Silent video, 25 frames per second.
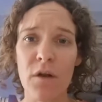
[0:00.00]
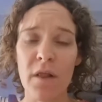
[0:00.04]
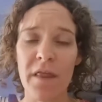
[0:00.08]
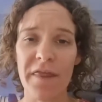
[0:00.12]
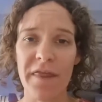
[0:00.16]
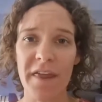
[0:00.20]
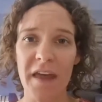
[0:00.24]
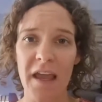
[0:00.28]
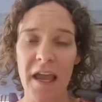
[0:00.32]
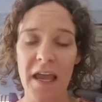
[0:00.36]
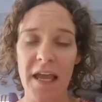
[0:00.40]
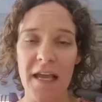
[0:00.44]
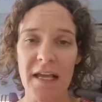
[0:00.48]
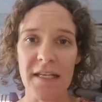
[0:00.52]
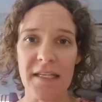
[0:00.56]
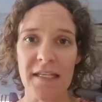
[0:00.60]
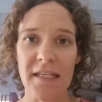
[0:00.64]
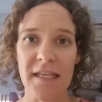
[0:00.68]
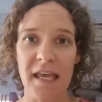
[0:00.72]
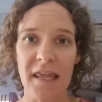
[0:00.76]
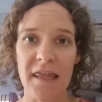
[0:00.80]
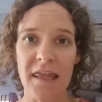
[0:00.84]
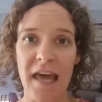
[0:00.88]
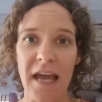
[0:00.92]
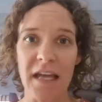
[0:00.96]
things
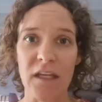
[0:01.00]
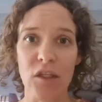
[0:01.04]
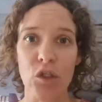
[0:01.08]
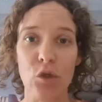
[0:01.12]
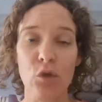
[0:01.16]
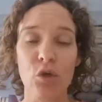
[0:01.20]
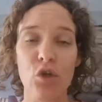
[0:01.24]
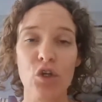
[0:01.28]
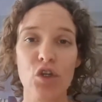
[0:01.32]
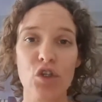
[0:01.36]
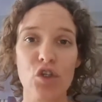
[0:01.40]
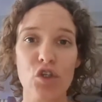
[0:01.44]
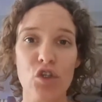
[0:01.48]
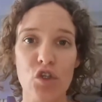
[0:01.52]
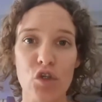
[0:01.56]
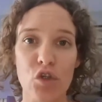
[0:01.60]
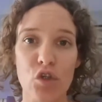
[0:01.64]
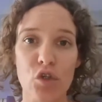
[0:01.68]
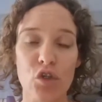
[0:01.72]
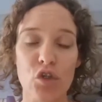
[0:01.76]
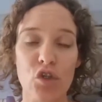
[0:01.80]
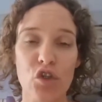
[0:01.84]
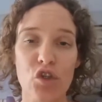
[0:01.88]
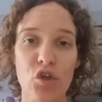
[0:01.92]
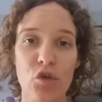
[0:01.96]
that you can
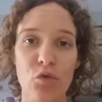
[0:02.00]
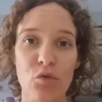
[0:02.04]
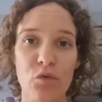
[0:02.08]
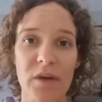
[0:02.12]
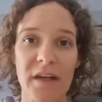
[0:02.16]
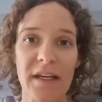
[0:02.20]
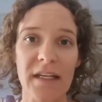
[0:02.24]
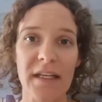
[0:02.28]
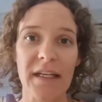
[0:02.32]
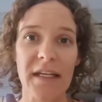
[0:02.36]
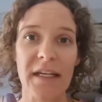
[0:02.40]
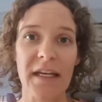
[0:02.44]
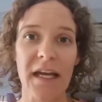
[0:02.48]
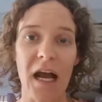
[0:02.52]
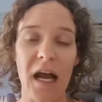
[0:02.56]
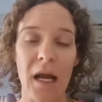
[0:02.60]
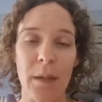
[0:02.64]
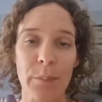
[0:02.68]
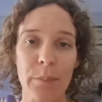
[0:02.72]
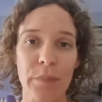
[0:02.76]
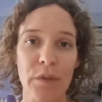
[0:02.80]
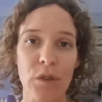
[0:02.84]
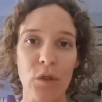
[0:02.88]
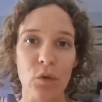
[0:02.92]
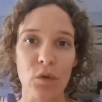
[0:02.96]
do to really
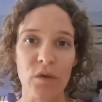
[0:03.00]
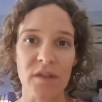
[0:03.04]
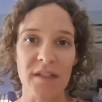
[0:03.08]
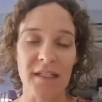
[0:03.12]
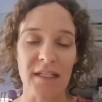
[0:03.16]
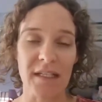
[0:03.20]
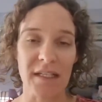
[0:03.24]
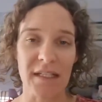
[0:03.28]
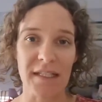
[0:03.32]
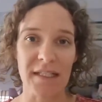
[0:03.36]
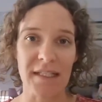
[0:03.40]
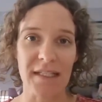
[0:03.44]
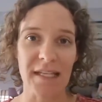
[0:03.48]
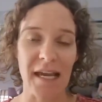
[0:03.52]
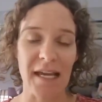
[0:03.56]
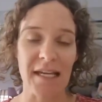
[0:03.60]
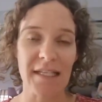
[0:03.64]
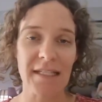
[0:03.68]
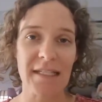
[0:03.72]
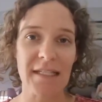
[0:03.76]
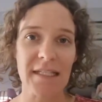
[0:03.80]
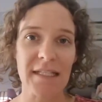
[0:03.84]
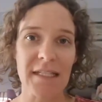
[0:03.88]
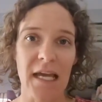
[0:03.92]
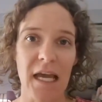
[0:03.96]
up your
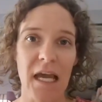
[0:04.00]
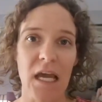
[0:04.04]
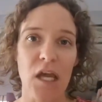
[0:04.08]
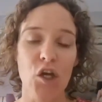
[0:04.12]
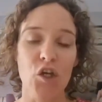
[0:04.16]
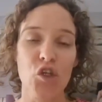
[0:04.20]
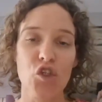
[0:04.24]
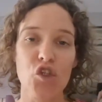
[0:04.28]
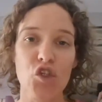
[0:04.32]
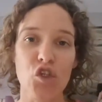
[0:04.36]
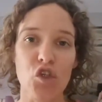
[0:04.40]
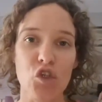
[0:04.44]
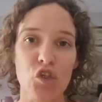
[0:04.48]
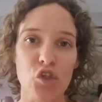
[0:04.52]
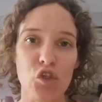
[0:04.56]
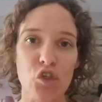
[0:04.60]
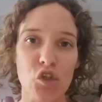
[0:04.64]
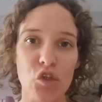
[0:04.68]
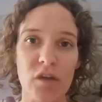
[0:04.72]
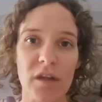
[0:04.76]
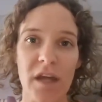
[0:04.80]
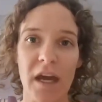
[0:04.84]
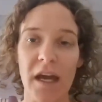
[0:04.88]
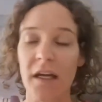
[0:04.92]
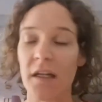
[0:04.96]
success to
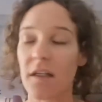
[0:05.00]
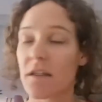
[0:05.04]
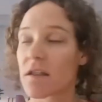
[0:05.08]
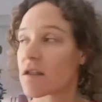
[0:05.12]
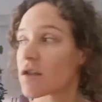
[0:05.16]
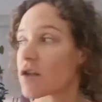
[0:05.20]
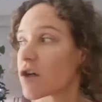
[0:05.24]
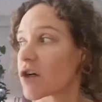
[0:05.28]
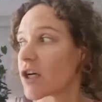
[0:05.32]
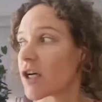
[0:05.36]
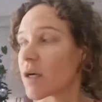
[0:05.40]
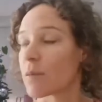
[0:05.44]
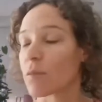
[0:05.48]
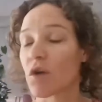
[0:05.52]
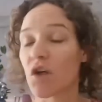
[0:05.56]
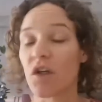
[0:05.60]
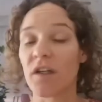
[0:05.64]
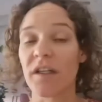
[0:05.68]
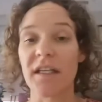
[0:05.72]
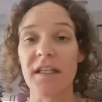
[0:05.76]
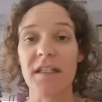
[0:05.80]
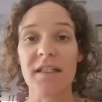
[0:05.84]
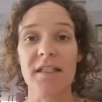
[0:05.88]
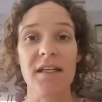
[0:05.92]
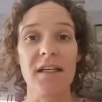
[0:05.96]
do that. Sorry, I'm
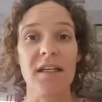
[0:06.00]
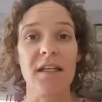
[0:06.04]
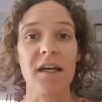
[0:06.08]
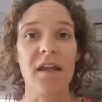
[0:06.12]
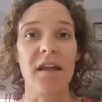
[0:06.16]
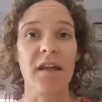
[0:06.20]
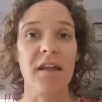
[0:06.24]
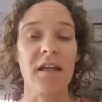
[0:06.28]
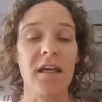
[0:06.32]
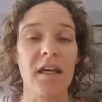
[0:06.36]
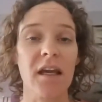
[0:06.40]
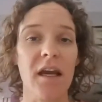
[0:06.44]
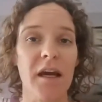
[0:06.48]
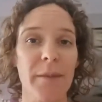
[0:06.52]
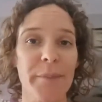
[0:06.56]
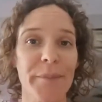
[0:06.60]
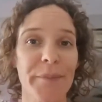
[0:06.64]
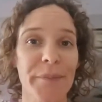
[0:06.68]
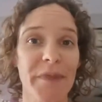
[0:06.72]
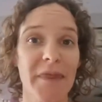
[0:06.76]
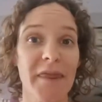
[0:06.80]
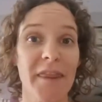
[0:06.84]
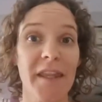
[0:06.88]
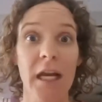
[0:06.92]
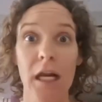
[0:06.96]
cooking dinner. The
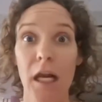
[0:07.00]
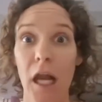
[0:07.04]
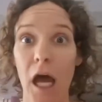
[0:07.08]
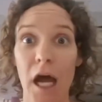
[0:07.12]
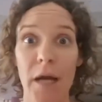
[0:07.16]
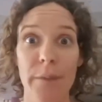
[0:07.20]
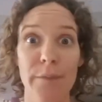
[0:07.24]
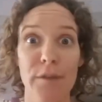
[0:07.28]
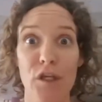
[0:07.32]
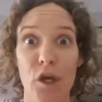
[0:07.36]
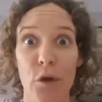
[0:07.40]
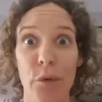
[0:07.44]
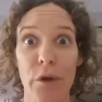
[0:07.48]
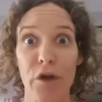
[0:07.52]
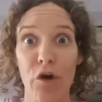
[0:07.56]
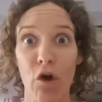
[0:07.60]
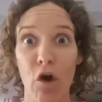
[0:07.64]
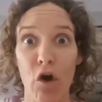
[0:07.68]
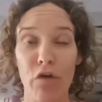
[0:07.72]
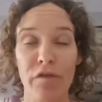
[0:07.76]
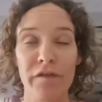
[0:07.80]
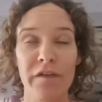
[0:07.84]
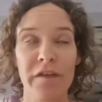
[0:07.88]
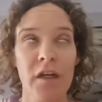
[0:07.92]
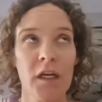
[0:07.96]
alarm's going off.